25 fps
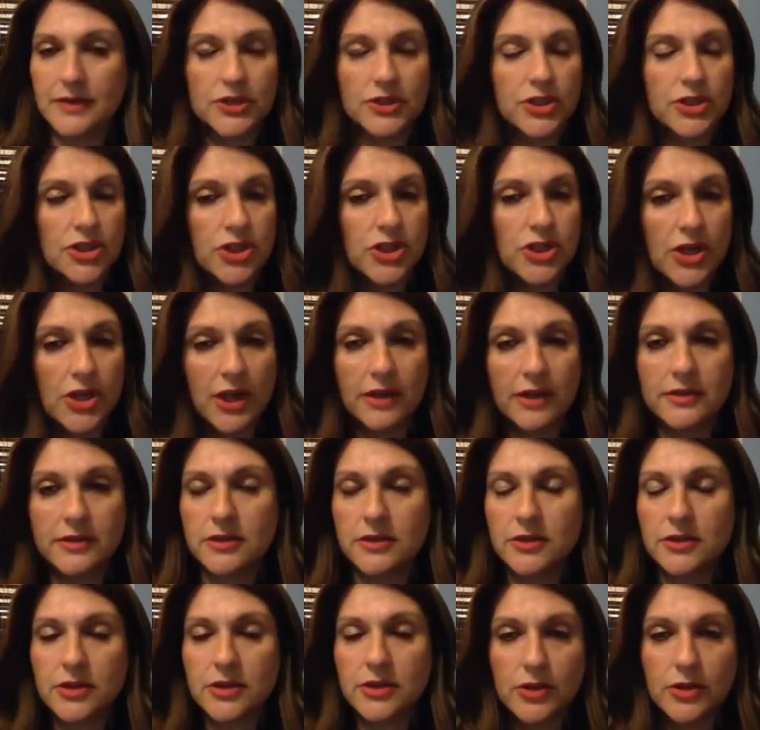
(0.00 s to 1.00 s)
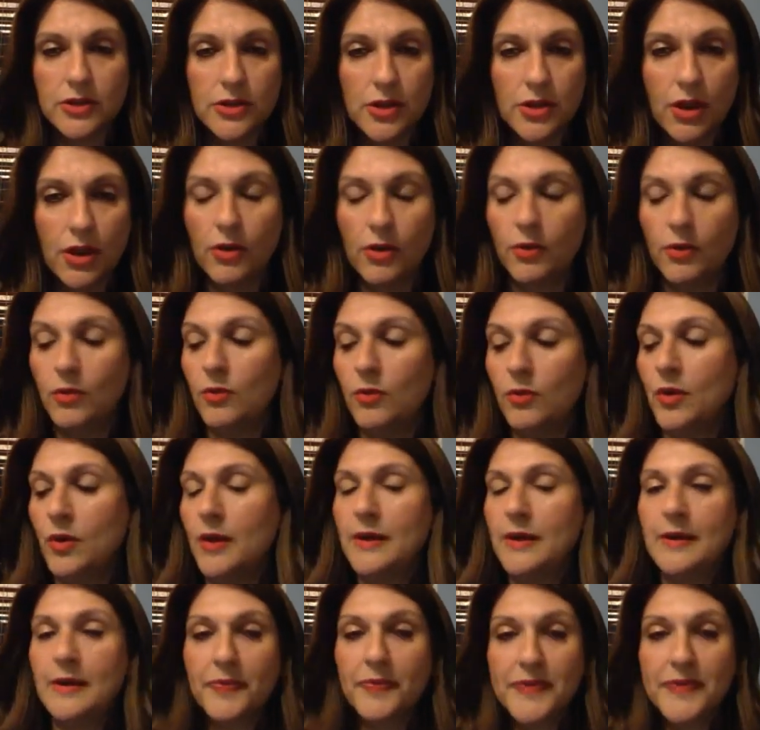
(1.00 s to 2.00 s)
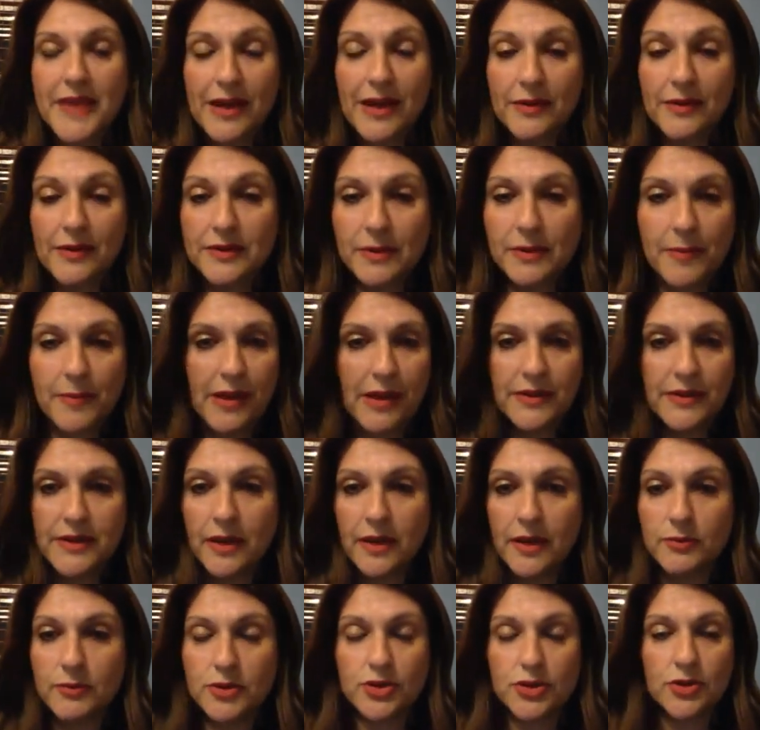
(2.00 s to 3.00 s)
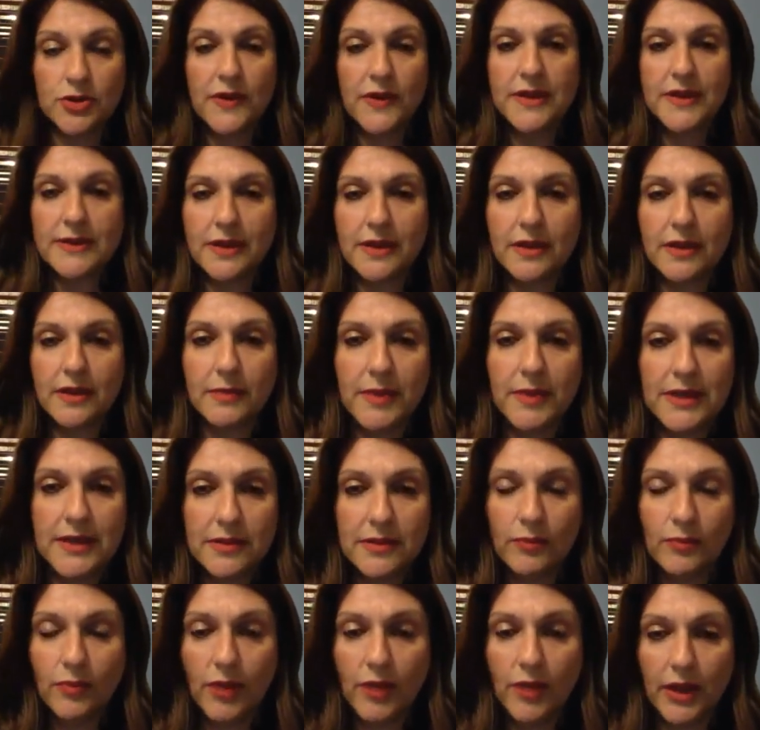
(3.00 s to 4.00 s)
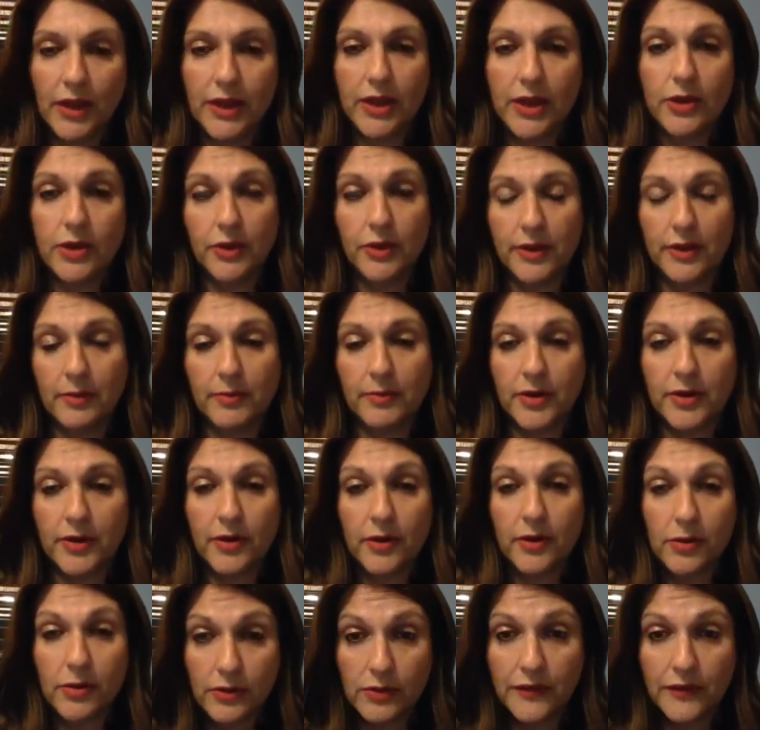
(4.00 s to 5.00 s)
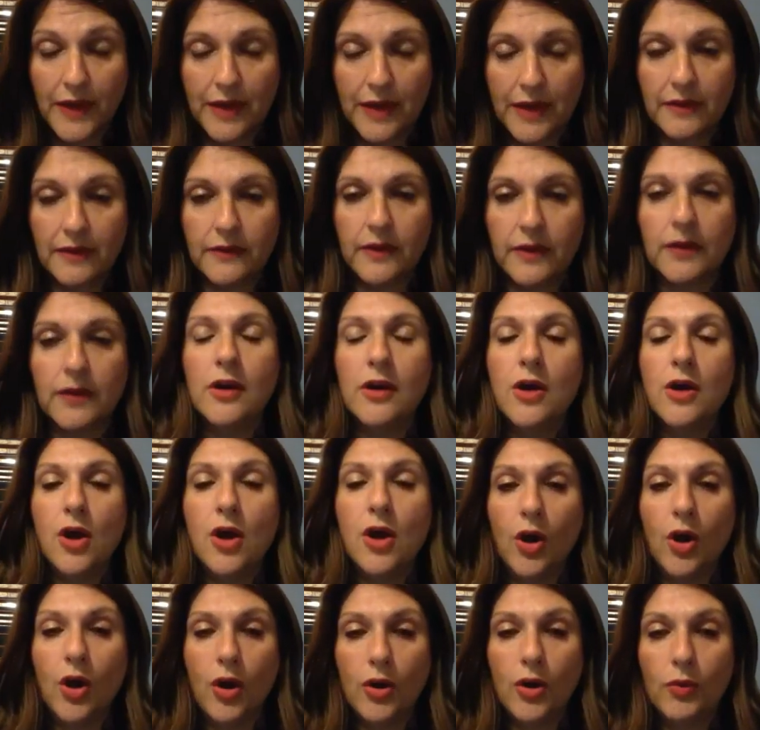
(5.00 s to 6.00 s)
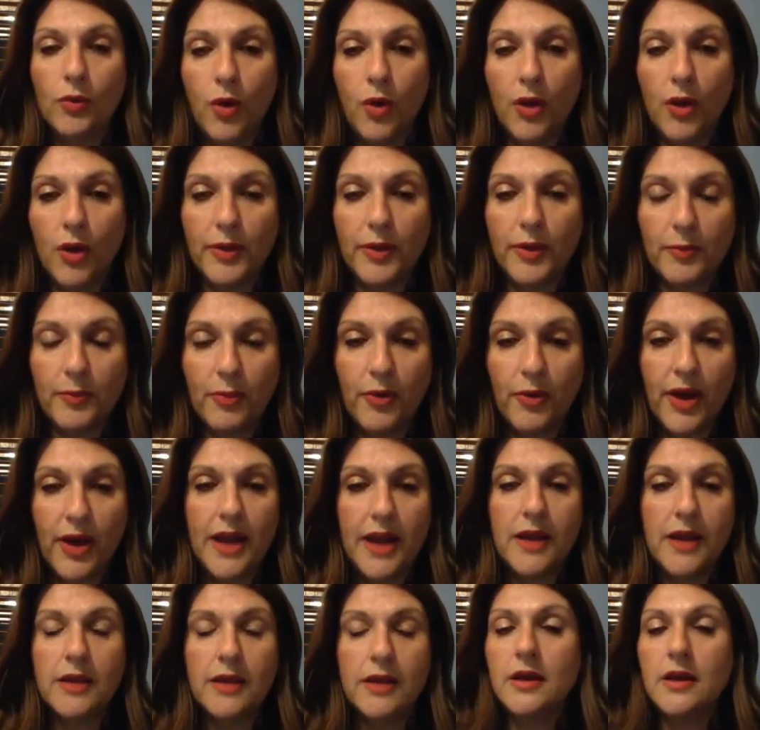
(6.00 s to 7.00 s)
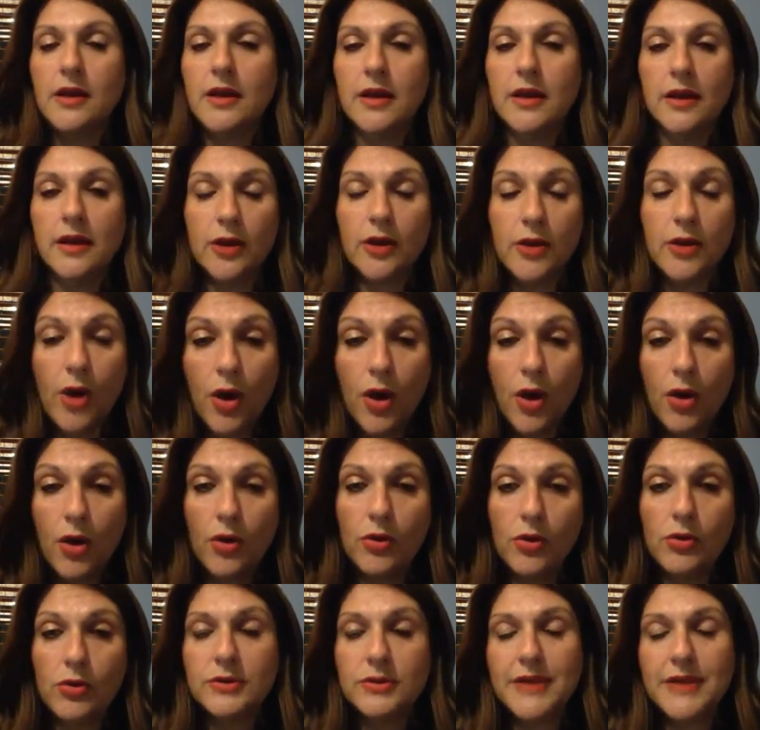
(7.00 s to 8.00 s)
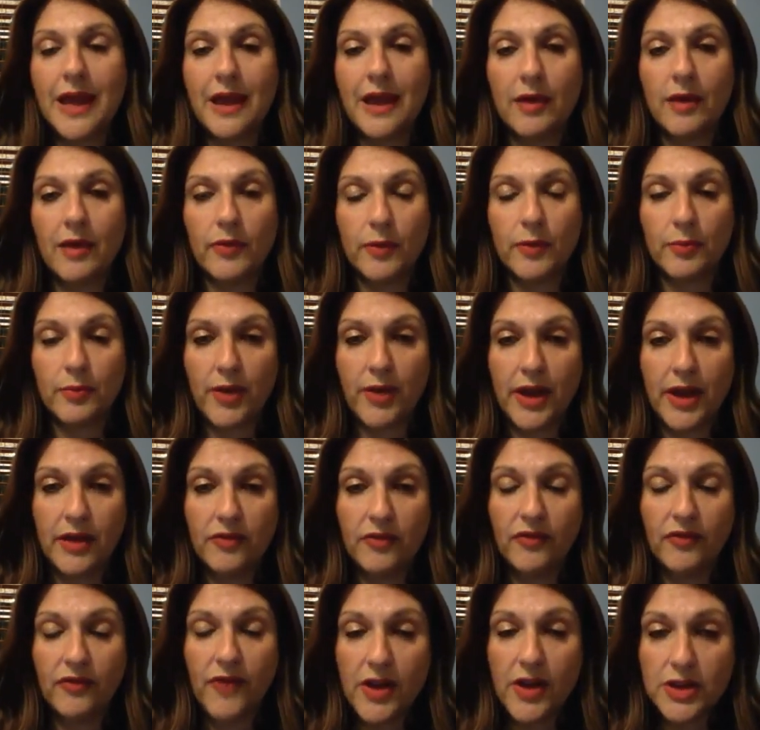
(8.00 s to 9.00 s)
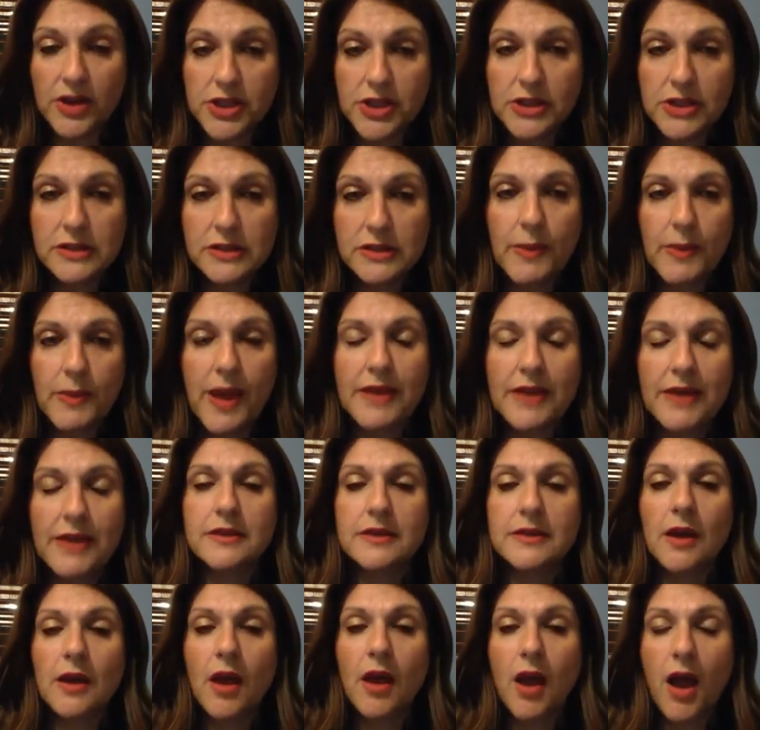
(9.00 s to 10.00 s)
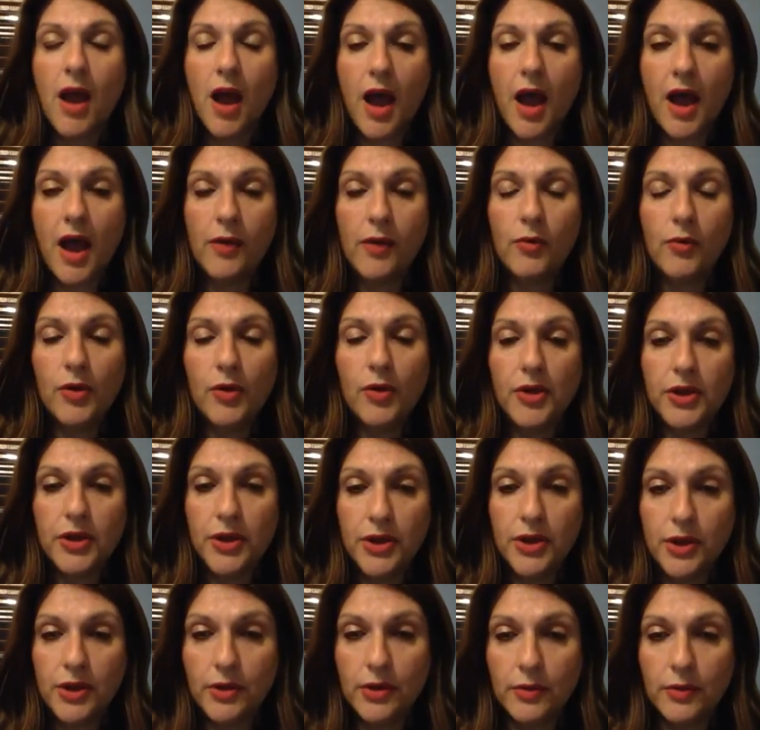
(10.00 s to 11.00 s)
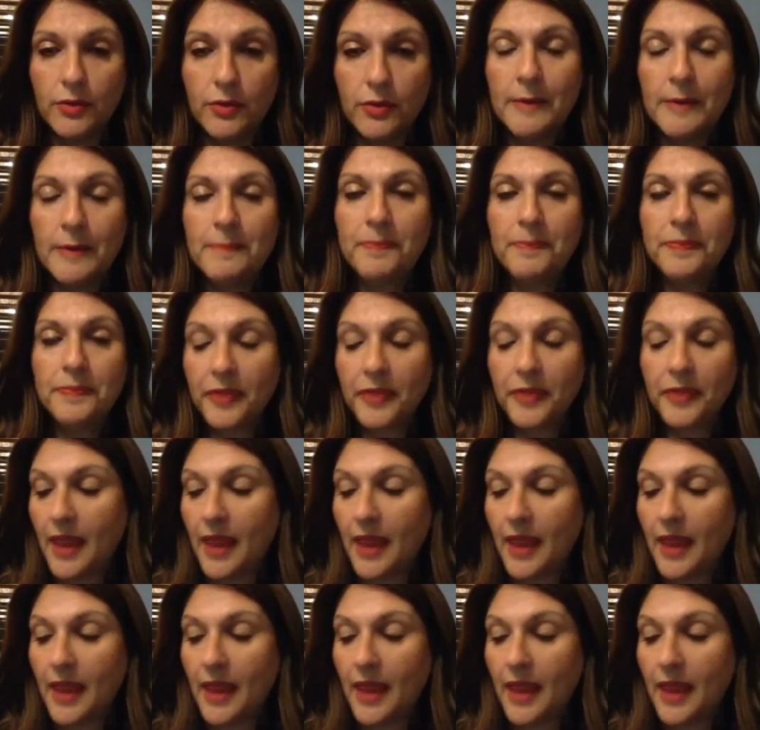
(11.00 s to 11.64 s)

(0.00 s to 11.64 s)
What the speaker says: There's just no doubt about it. I'm sure there's going to be some really good empirical data on what the brain can hold, how the brain functions best. I want you